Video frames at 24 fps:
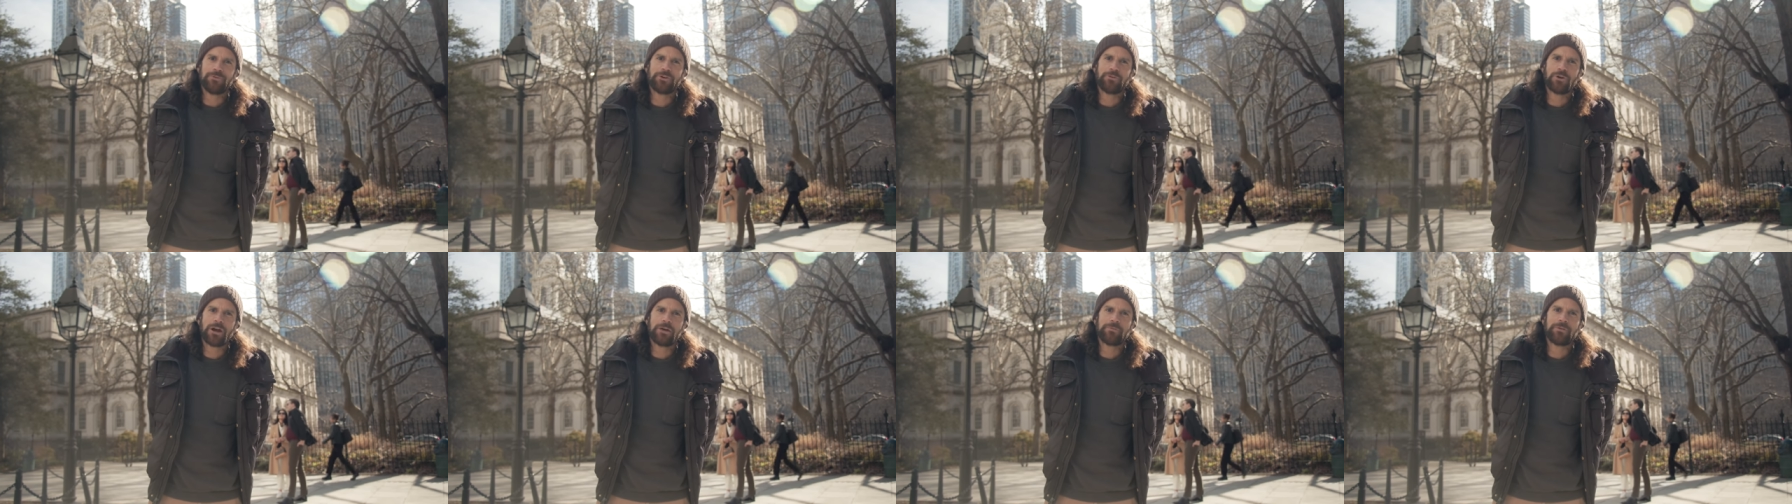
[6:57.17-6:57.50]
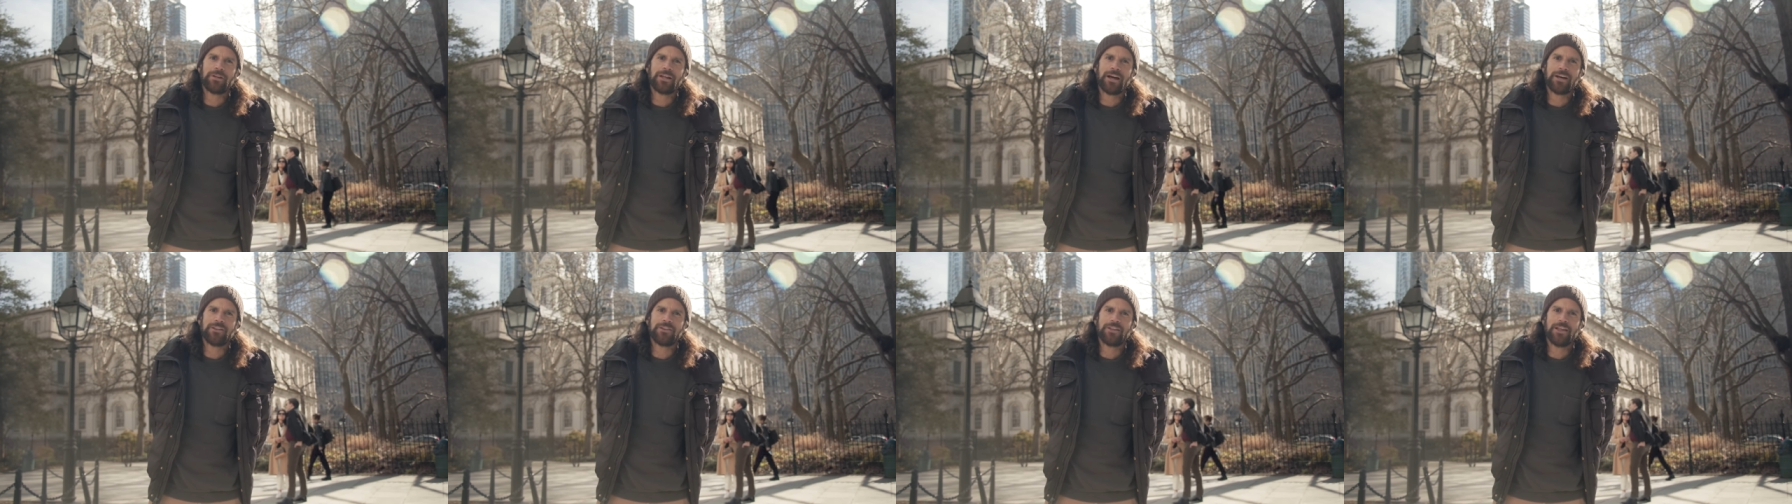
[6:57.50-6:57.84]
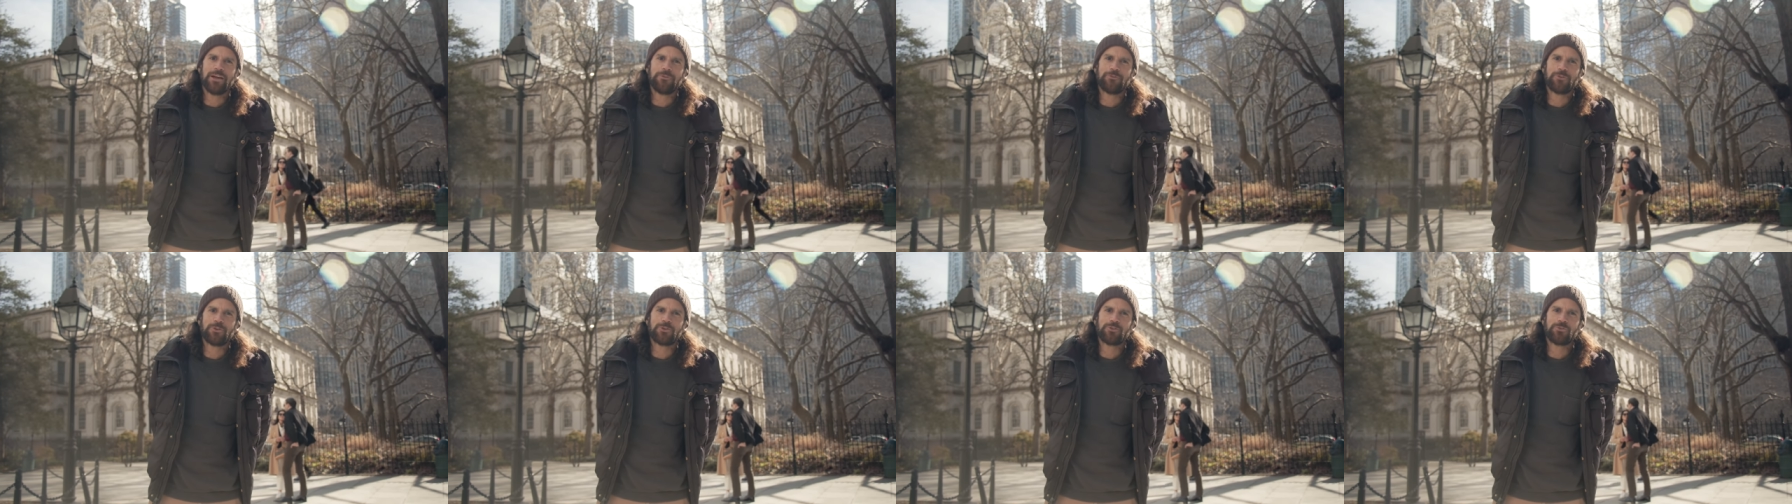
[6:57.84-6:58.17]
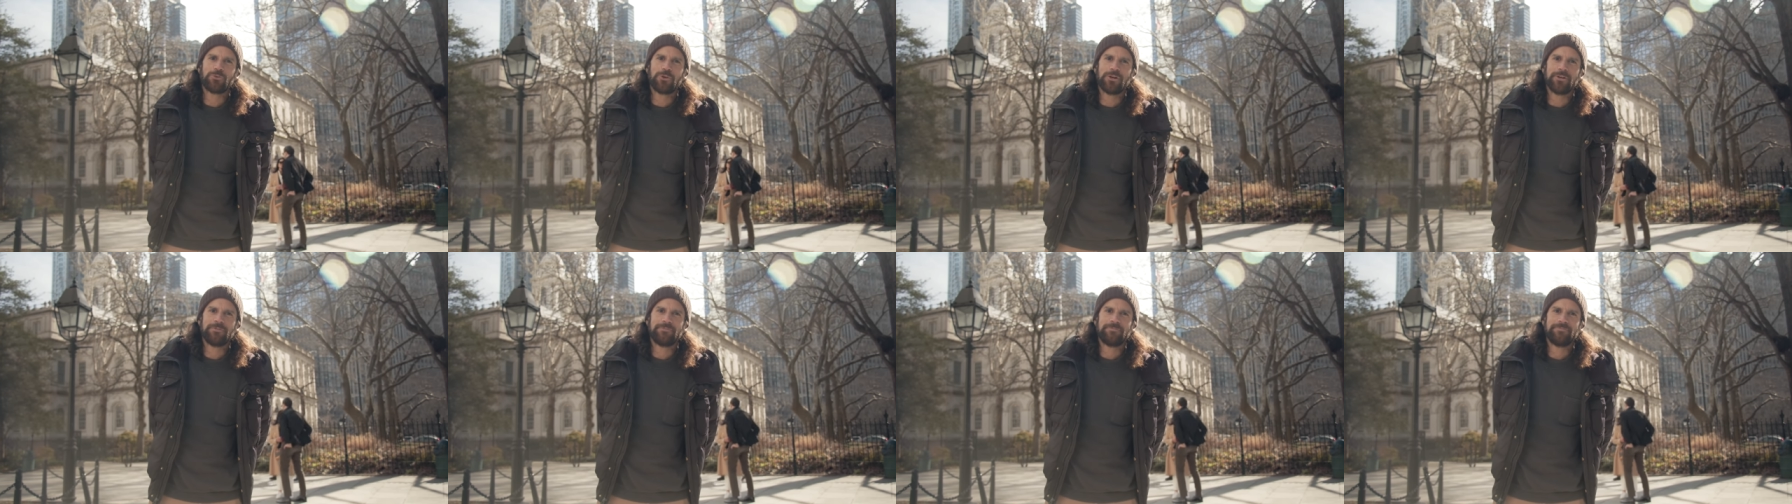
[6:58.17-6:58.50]
We crammed a lot into that first
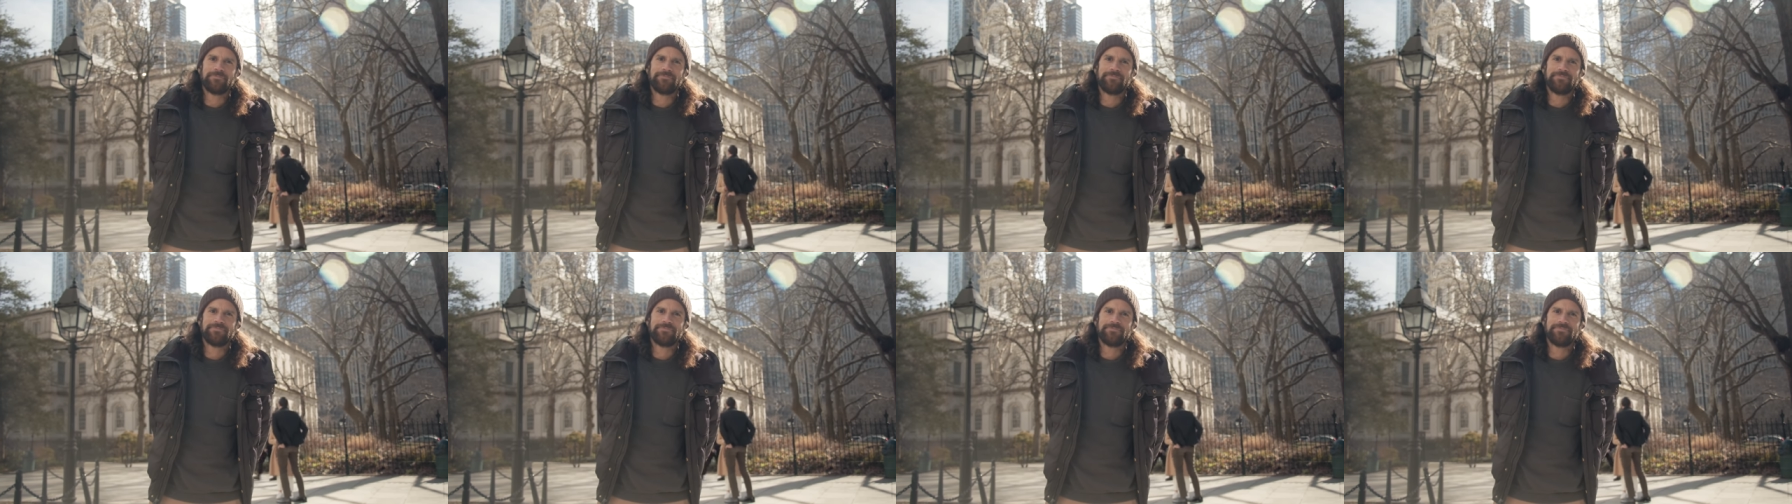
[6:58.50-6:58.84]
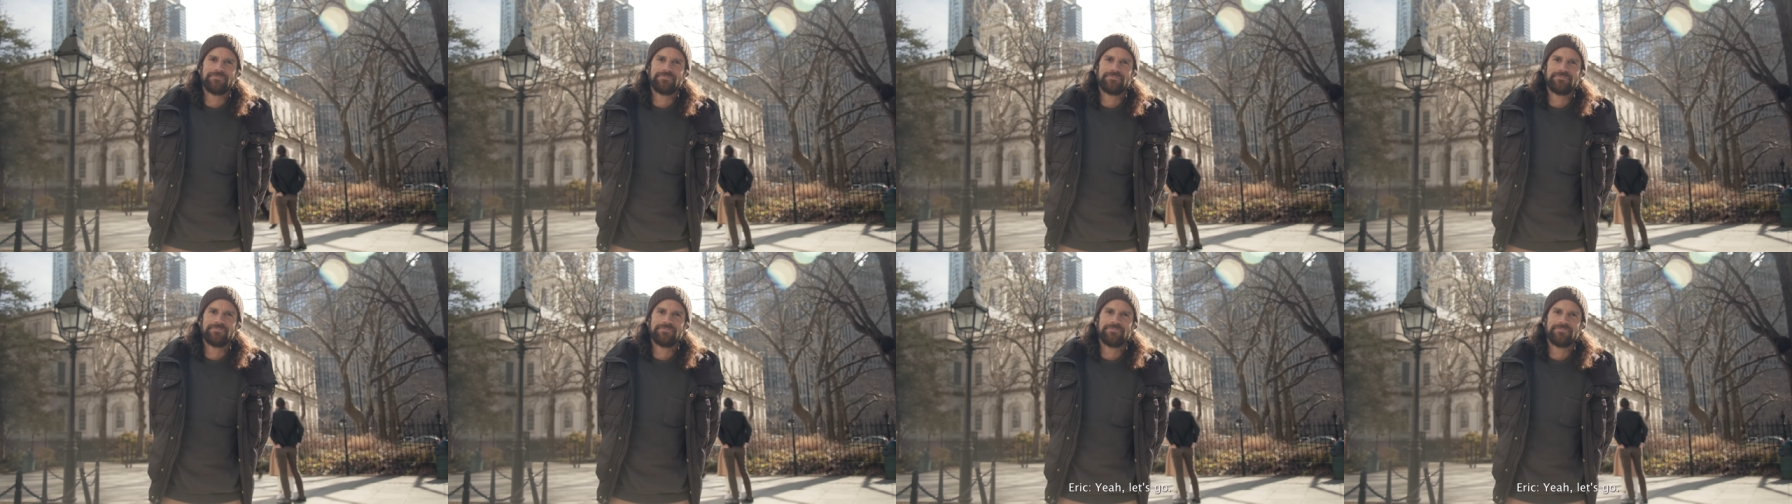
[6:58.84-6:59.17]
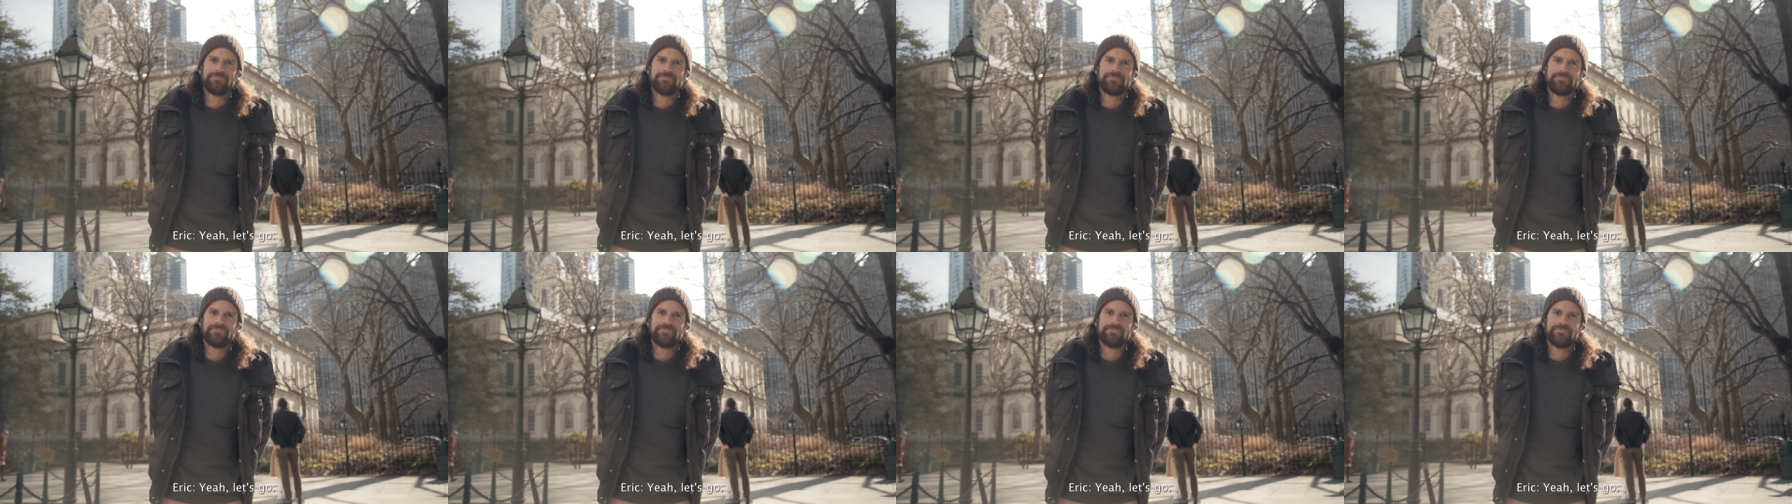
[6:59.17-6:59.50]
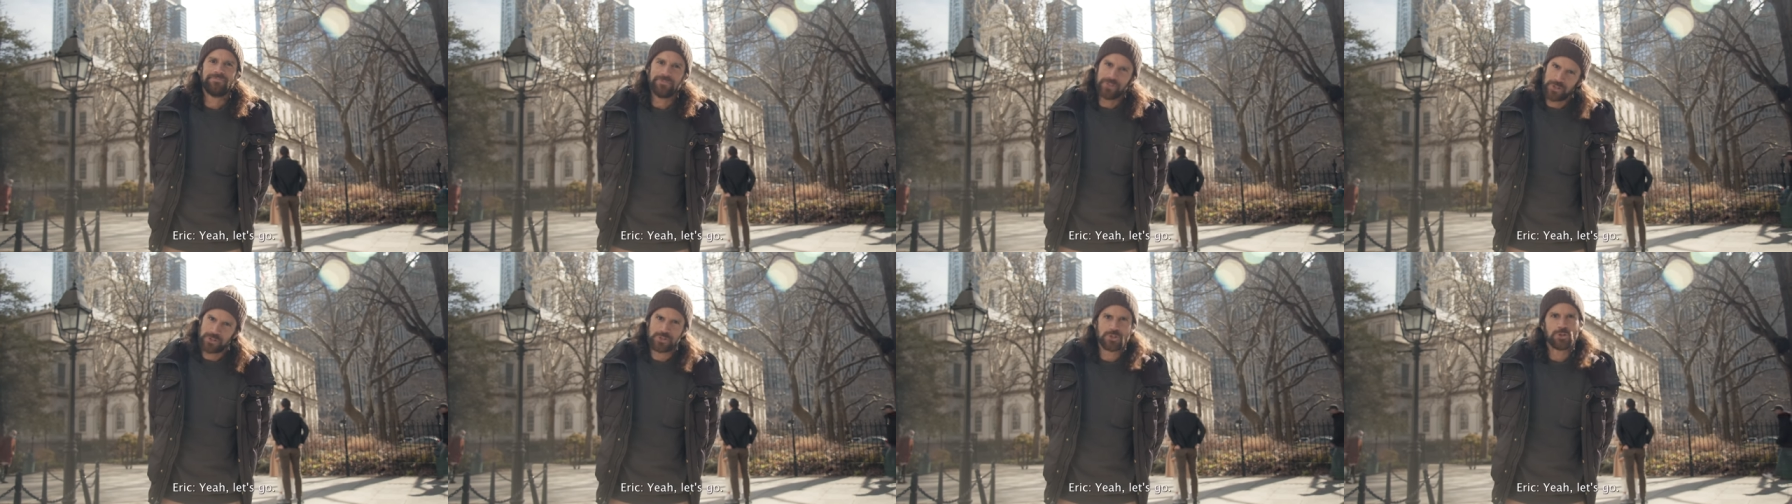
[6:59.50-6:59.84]
one. Yeah, let's go.
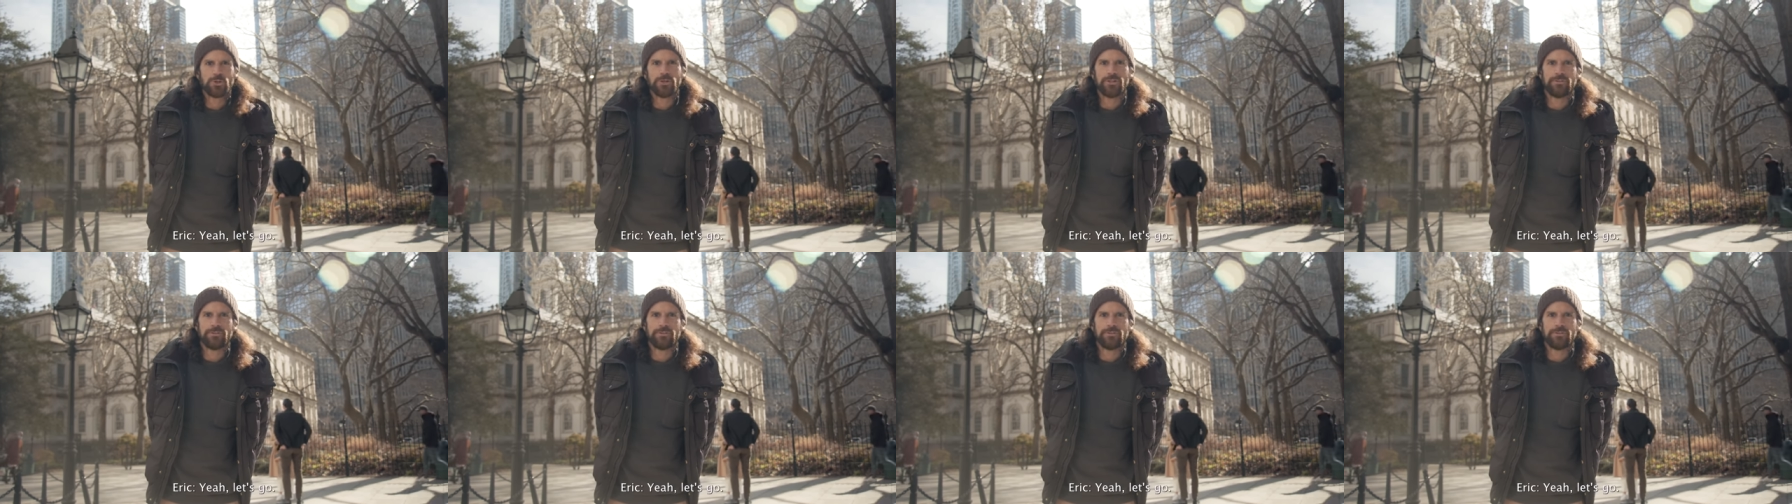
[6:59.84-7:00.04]
Let's do